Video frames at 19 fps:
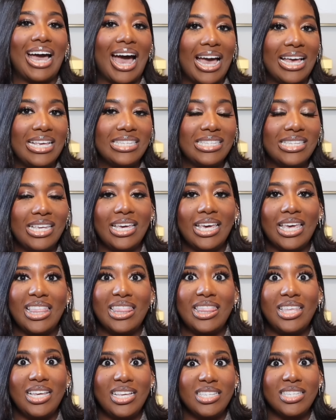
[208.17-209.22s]
icing.
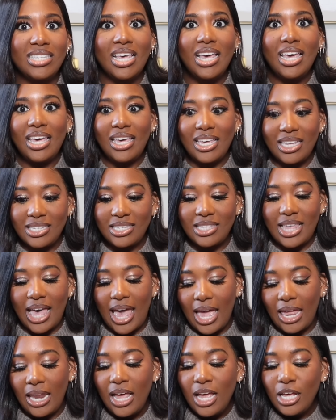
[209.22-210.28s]
And this is
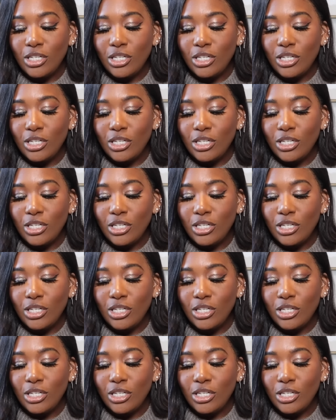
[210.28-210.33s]
that.